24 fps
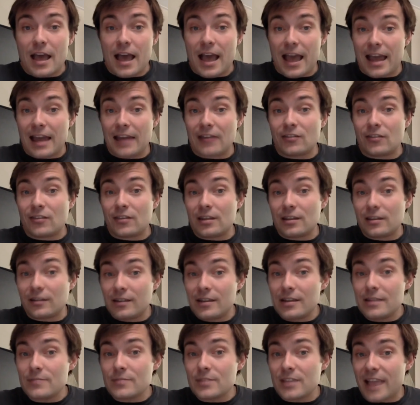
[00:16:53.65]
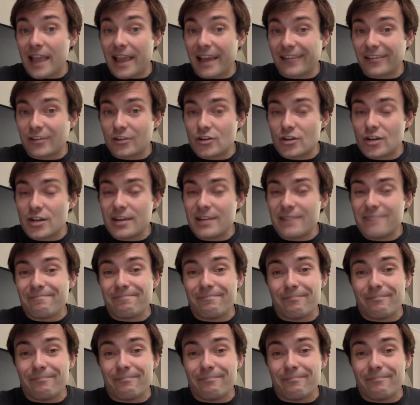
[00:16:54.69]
and the team's energy